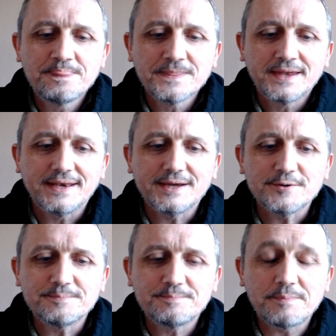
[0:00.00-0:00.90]
Now,
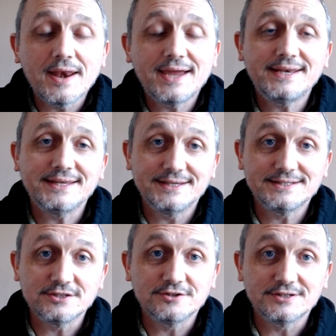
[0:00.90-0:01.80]
planning is a
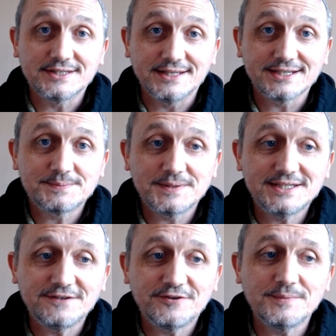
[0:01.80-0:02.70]
good thing, especially
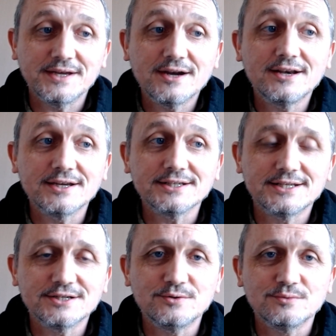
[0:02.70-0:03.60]
for me. I like to
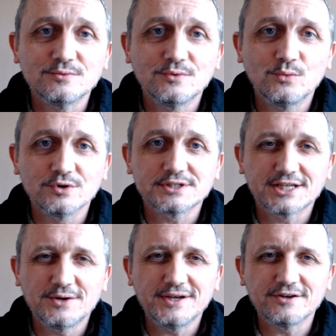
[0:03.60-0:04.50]
know what's
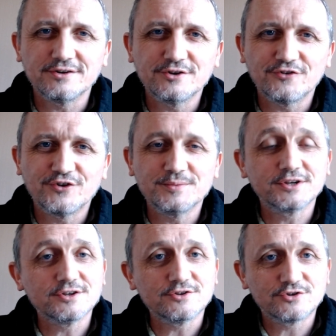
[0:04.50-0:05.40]
going on, not from a
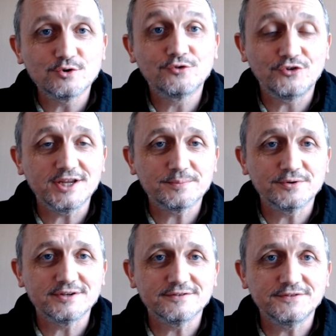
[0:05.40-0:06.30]
control freak
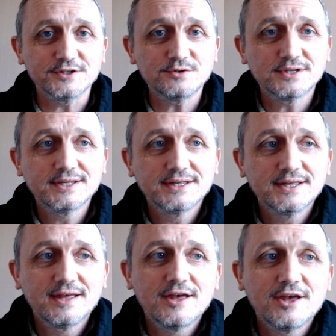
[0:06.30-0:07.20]
point of view,
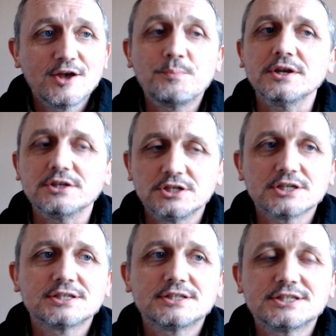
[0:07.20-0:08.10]
but
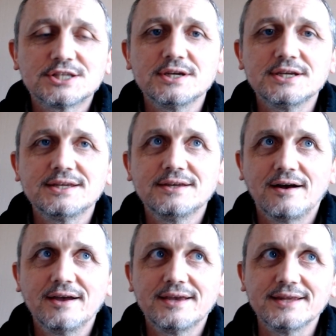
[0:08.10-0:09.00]
just so
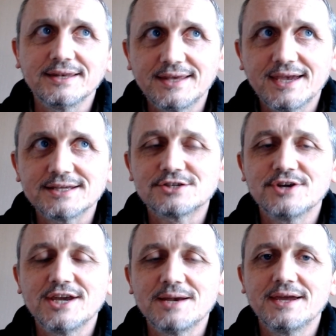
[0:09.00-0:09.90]
I can get straight
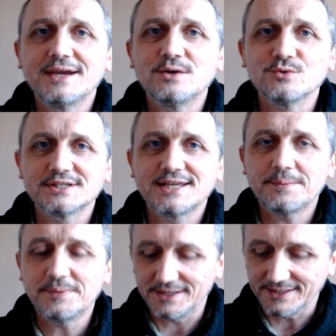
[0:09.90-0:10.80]
in my head what's
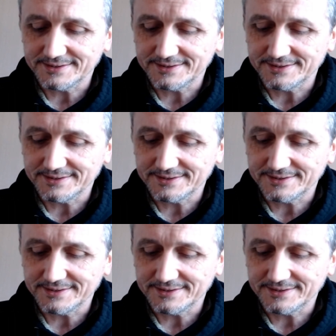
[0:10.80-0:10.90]
happening.